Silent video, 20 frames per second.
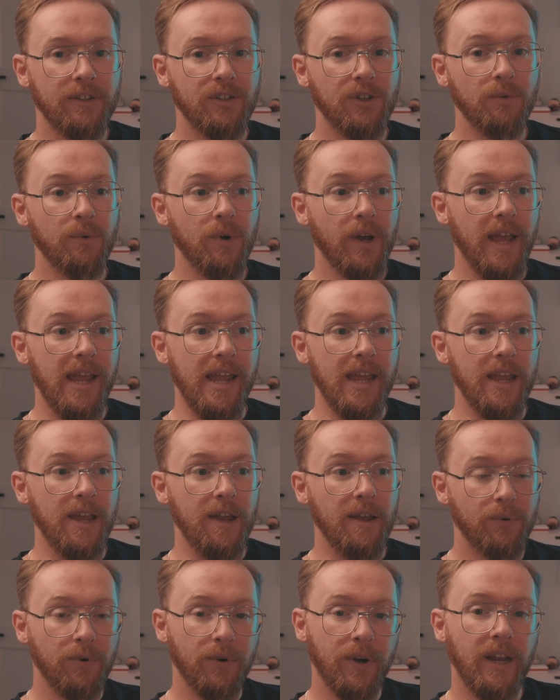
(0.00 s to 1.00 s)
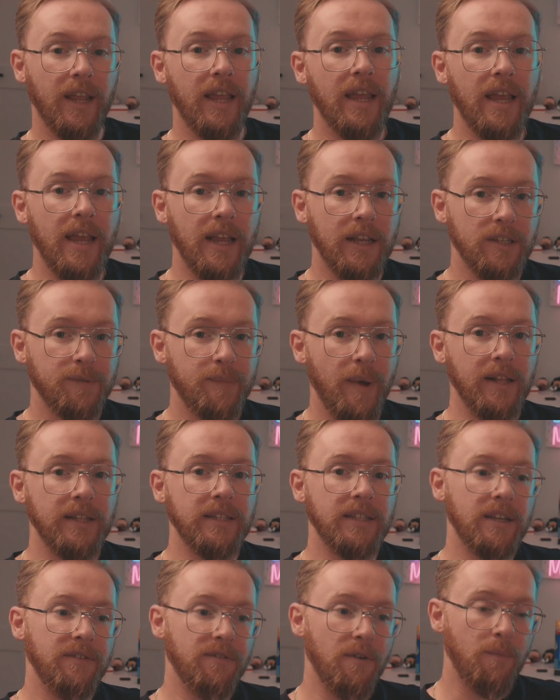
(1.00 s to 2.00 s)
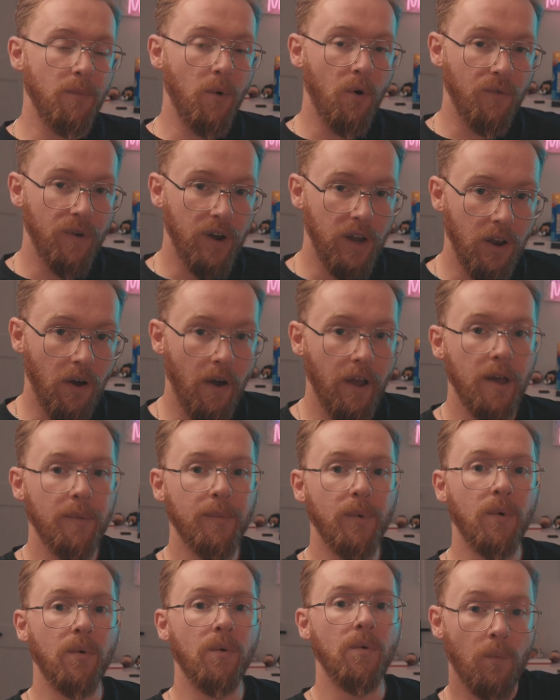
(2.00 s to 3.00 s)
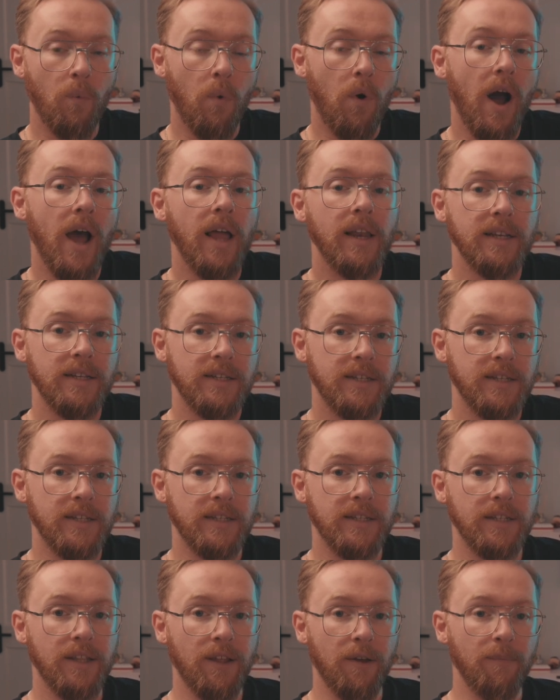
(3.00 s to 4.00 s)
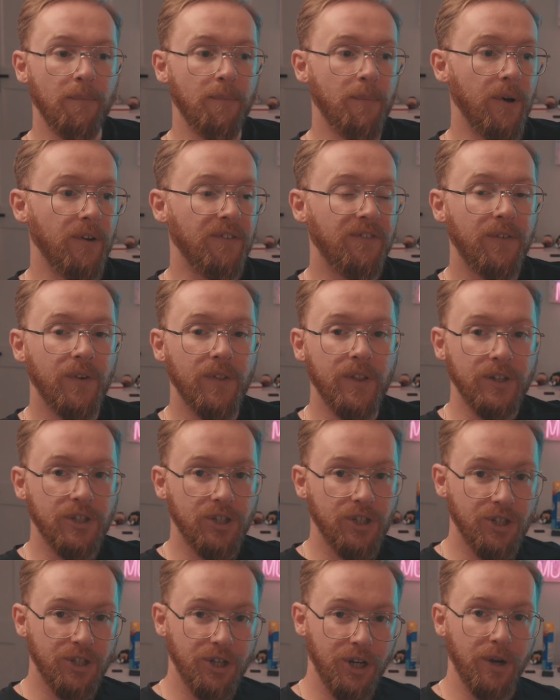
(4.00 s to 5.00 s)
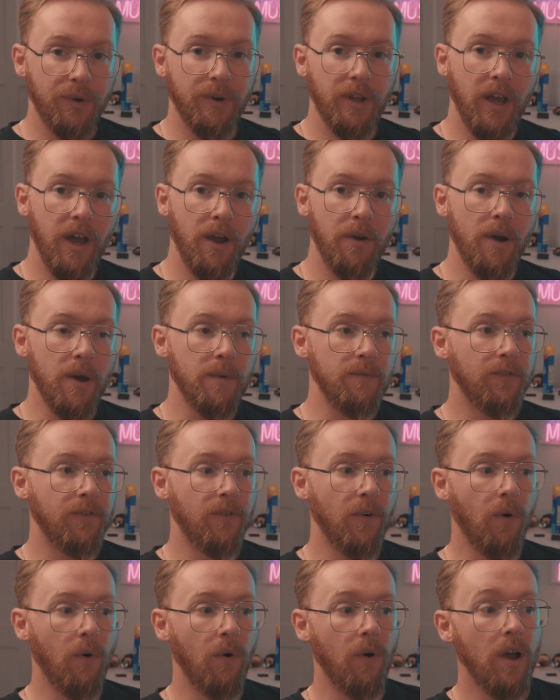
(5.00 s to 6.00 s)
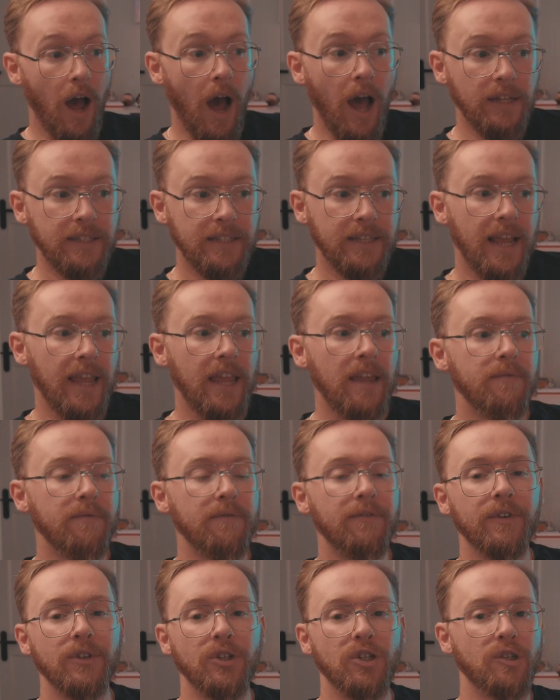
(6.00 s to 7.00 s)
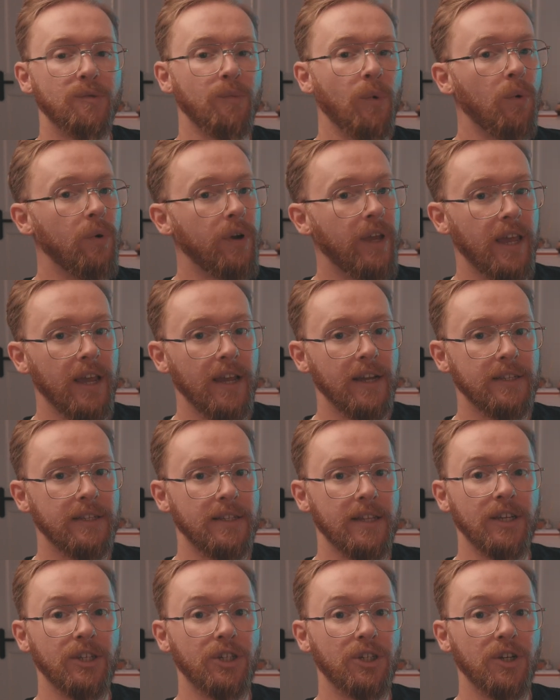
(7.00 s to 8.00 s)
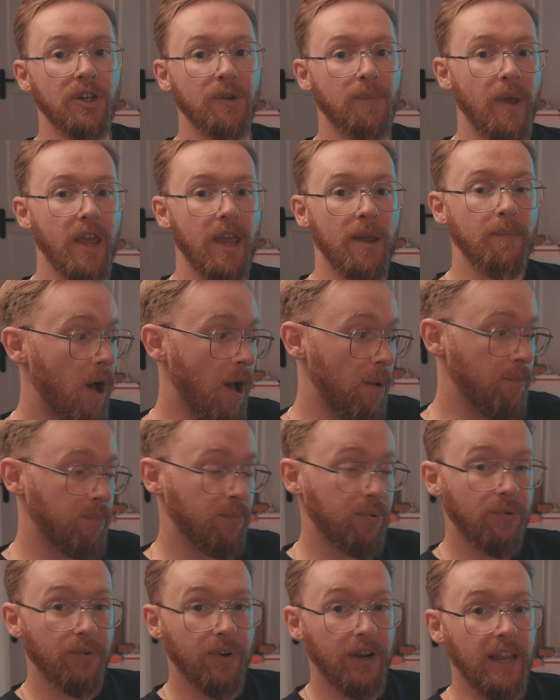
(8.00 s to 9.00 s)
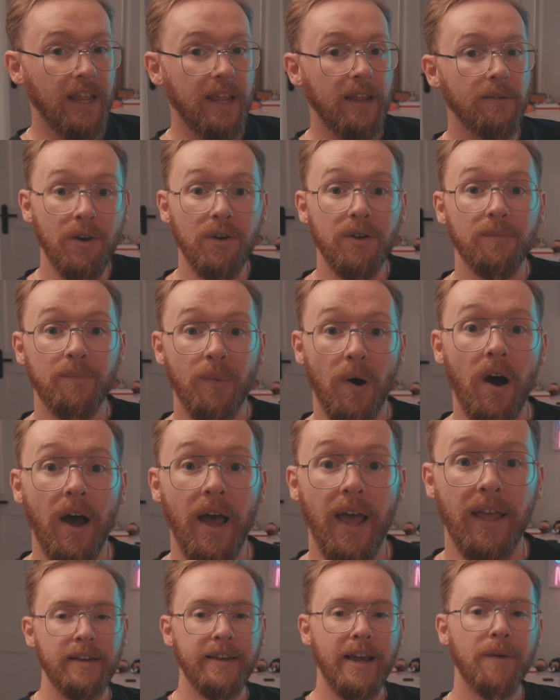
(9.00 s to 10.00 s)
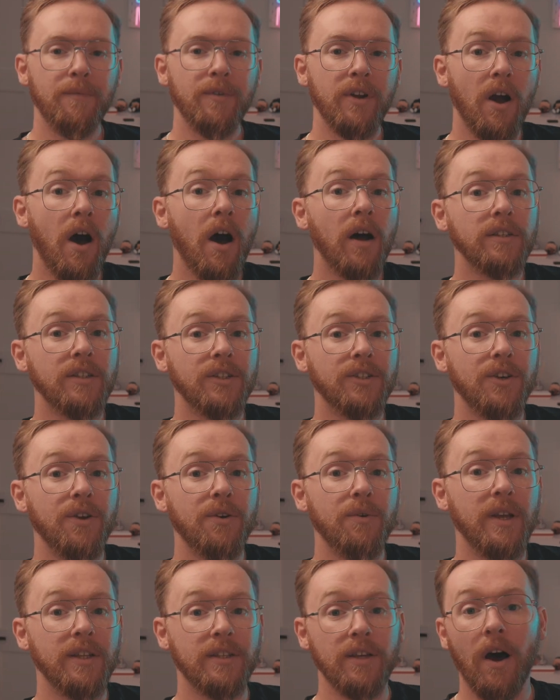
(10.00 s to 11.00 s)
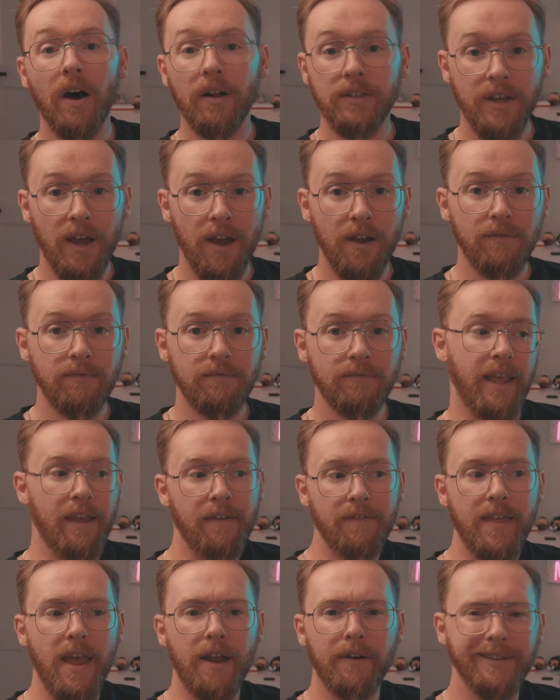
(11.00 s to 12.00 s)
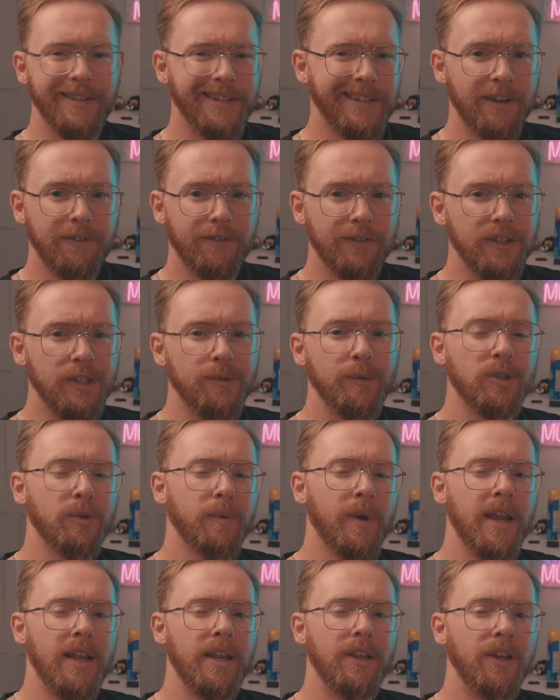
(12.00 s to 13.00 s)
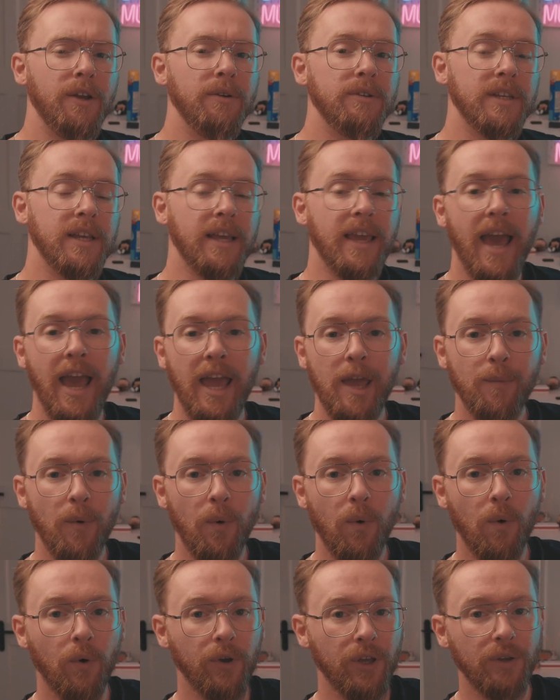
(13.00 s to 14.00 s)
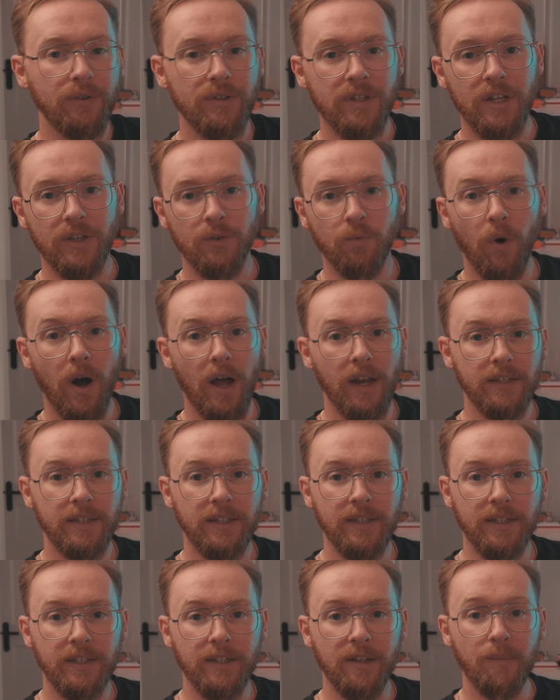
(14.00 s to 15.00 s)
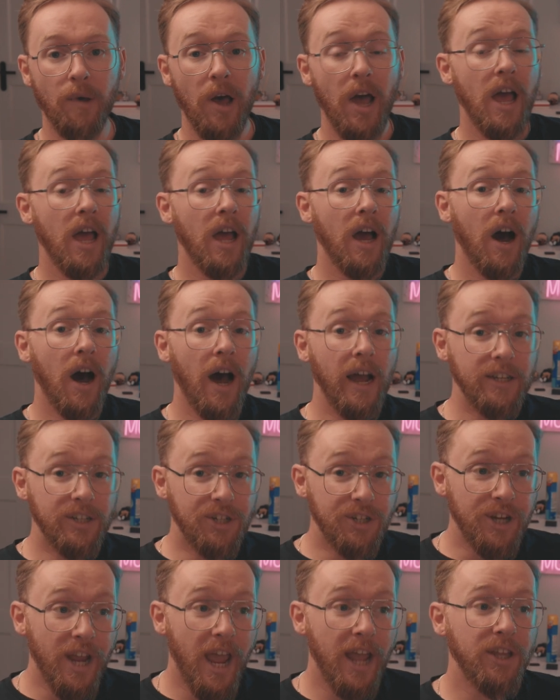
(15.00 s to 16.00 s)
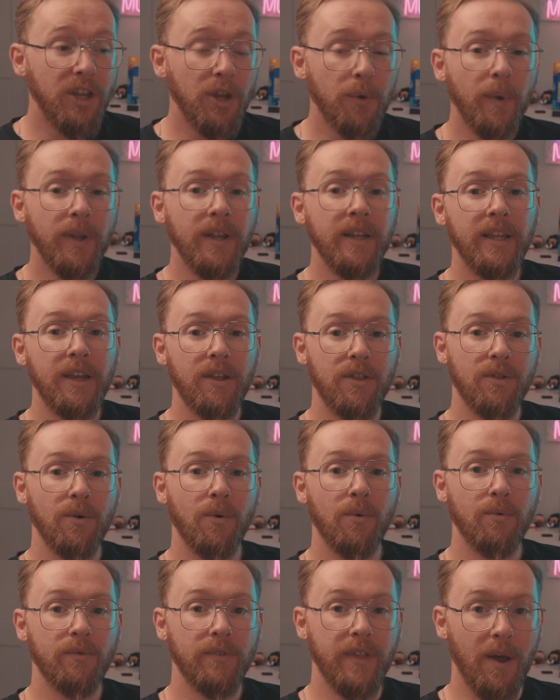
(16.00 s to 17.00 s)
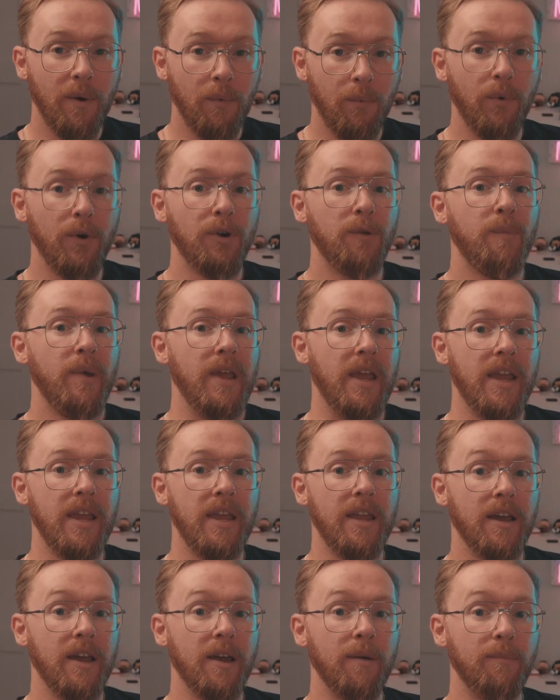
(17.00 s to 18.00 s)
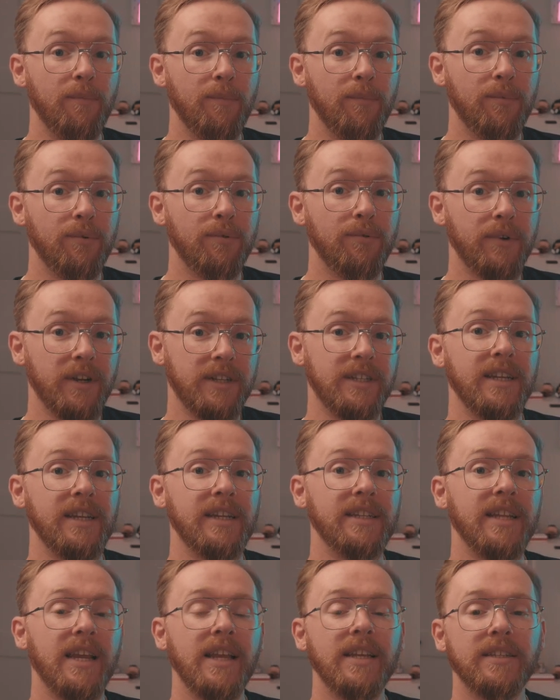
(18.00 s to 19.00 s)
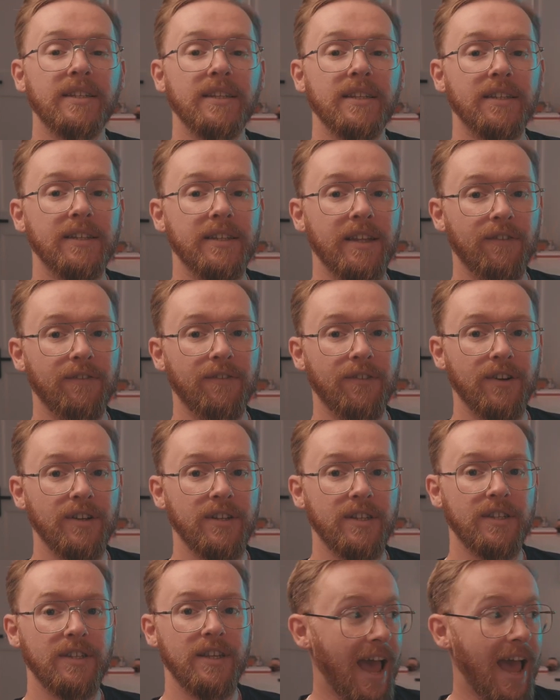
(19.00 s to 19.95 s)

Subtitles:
to a pretty expensive and more reliable wireless system, but for the studio and for, I'd say even for small gigs, rigs, this should be a pretty good buy. Now, in regards to guitar tone, if there is a difference between using a cable or using this wireless system, I genuinely thought there would be a pretty decent difference,